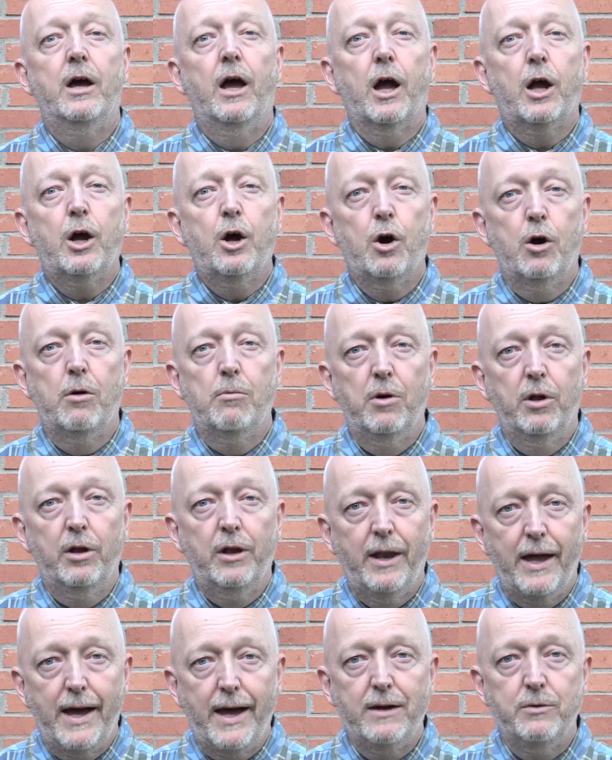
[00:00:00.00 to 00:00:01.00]
a common
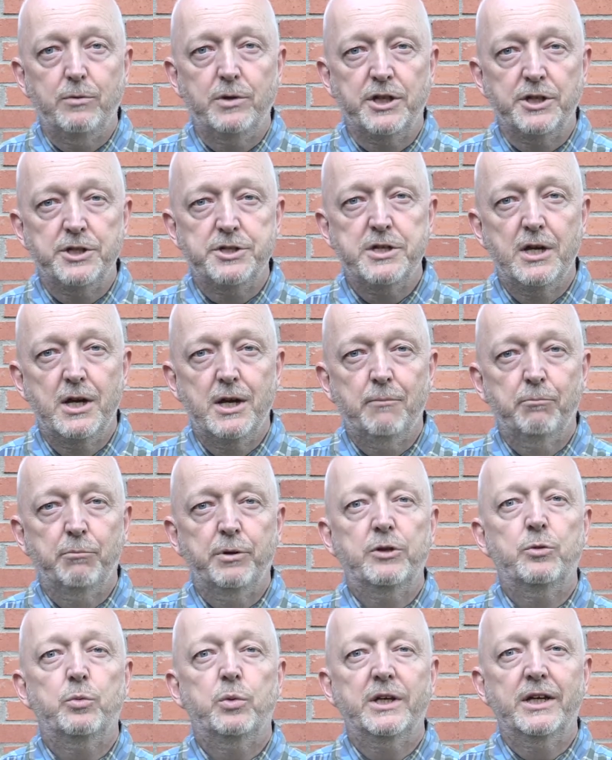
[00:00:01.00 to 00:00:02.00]
language
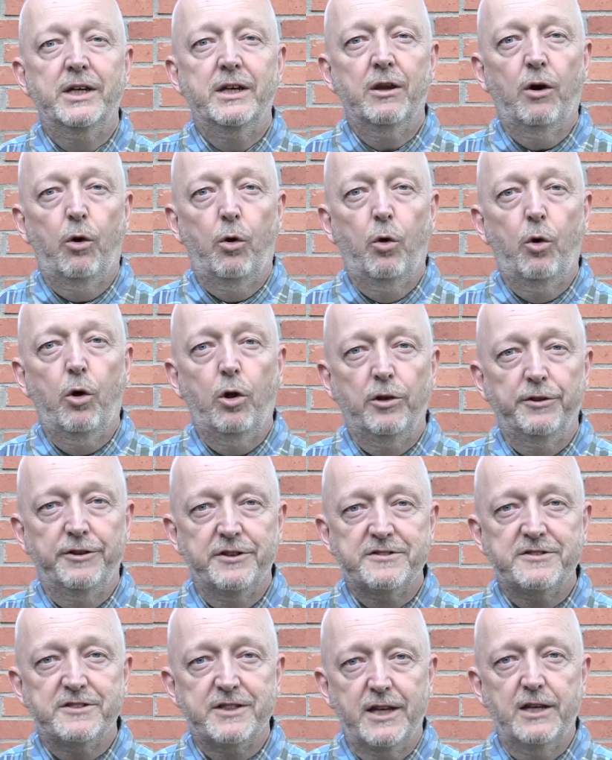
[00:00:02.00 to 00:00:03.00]
between all the
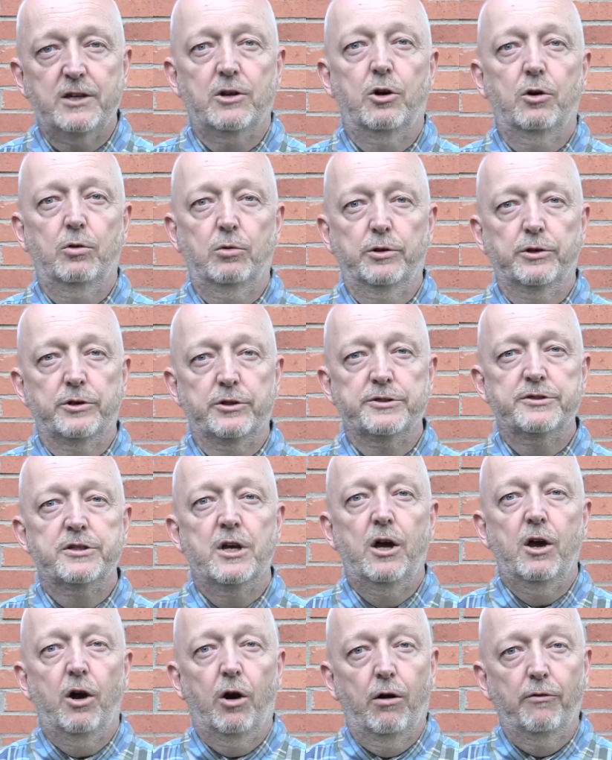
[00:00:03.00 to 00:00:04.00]
stakeholders
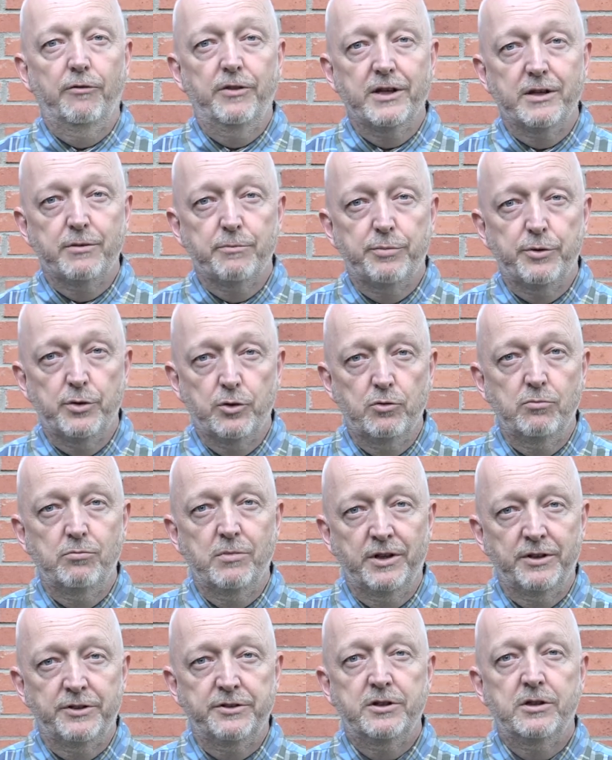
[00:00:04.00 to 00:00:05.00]
of the
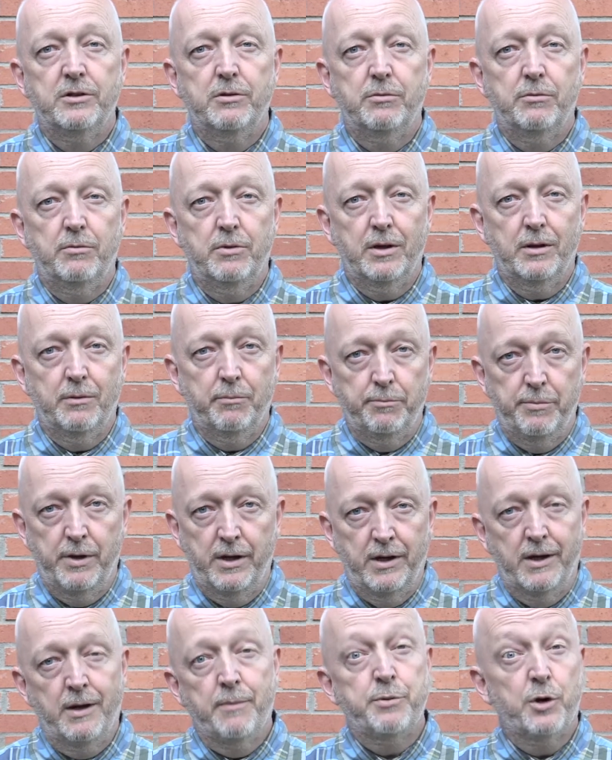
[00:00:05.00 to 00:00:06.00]
improvement
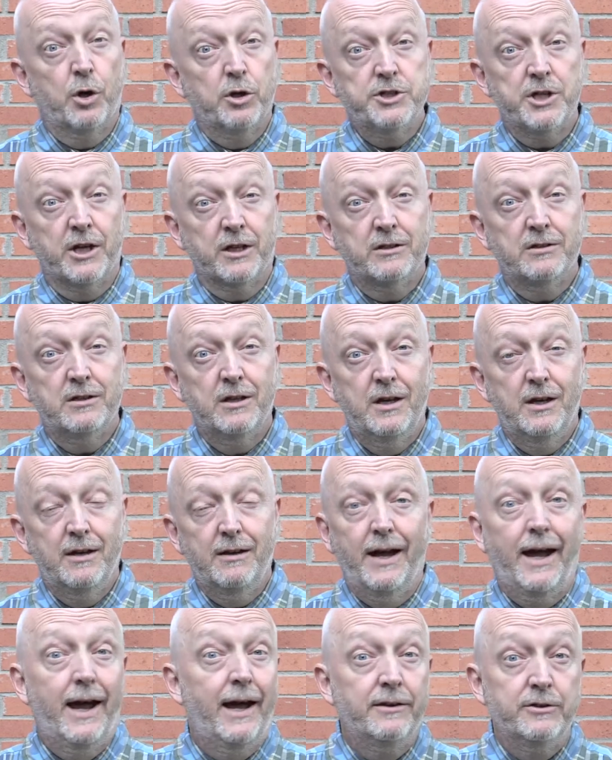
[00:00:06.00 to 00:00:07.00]
project
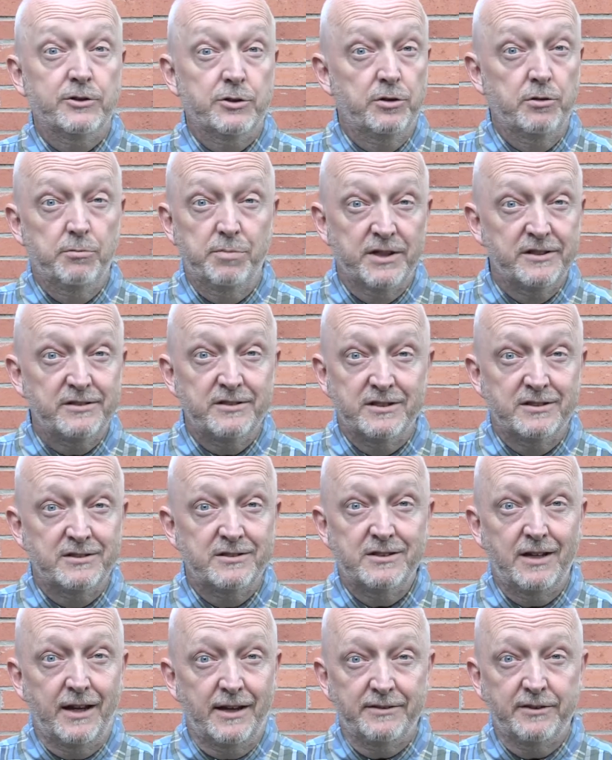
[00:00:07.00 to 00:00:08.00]
and to the
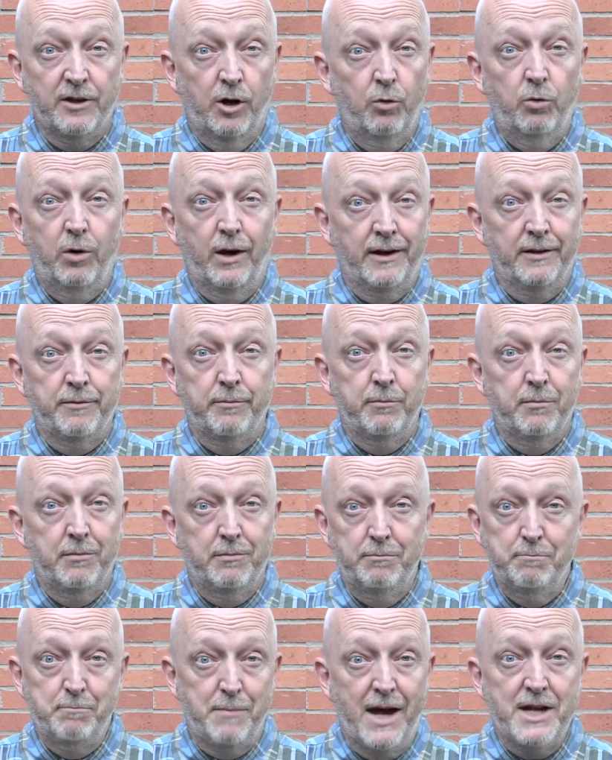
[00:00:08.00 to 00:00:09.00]
business as whole, I
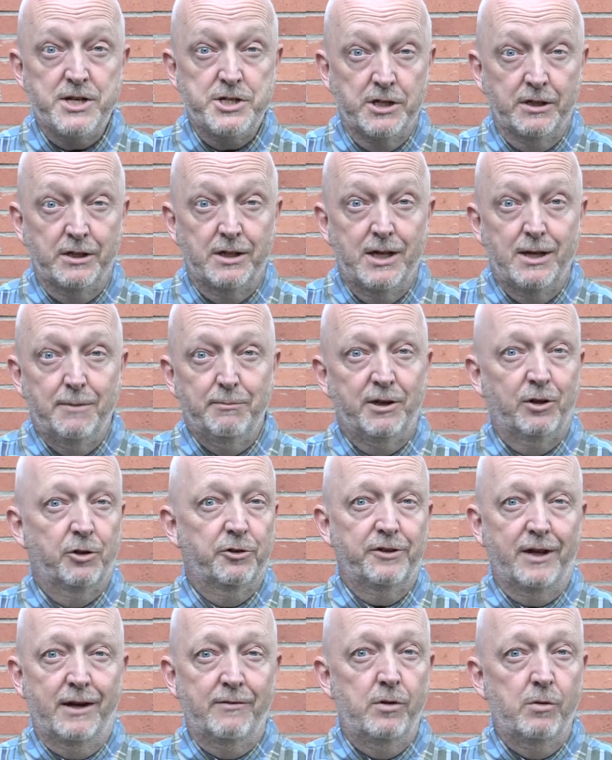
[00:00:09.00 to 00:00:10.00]
imagine,
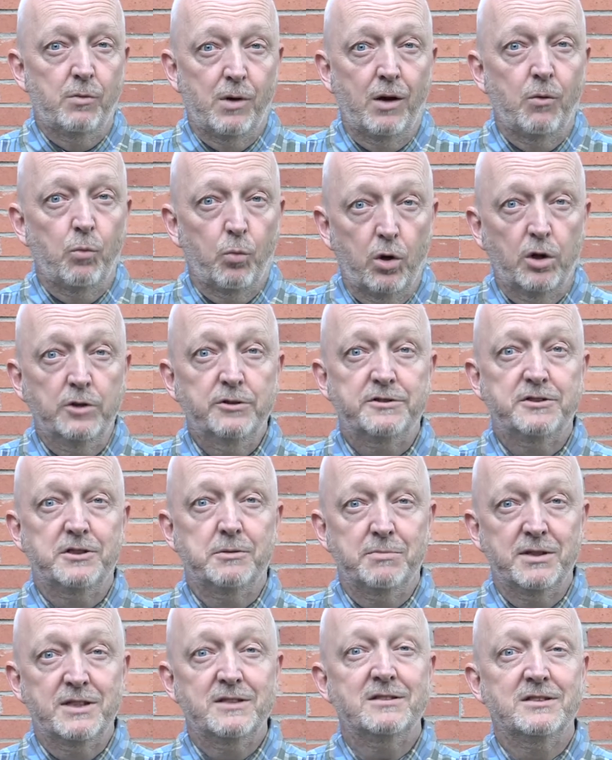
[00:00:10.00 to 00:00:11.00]
because everyone wants the
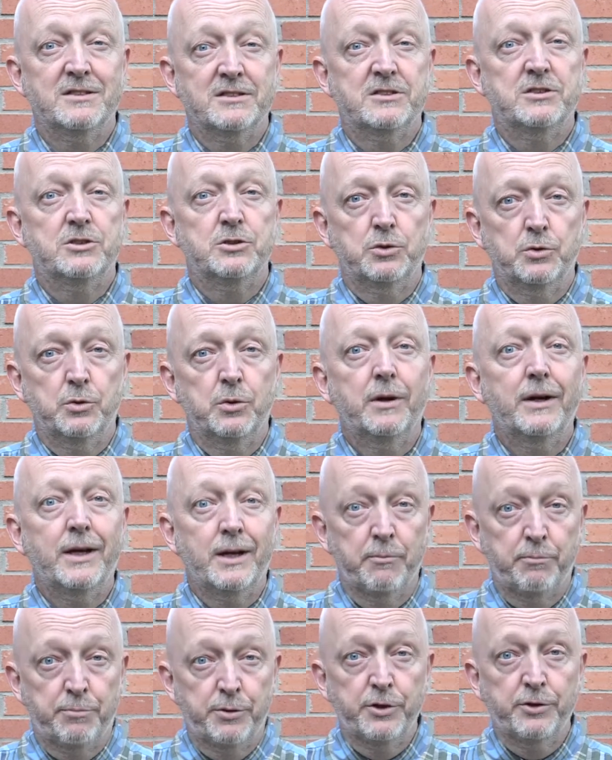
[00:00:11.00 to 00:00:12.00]
business to
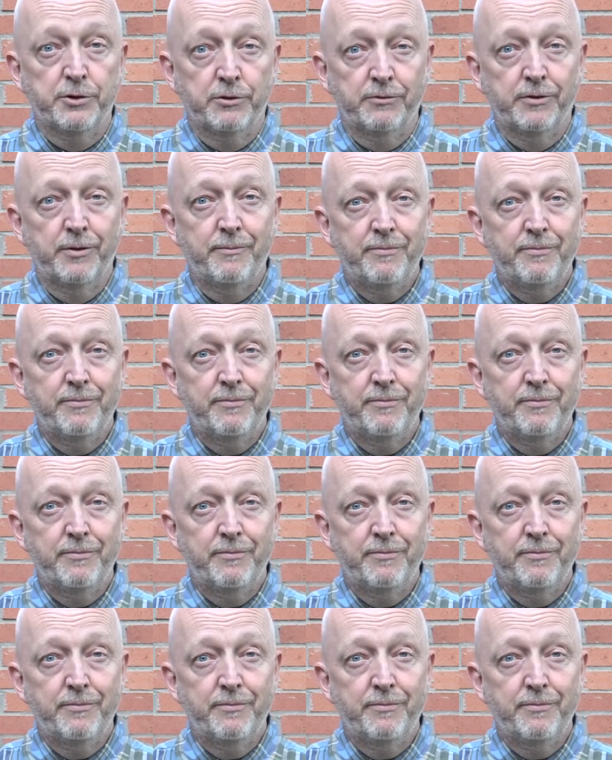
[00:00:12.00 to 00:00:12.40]
improve.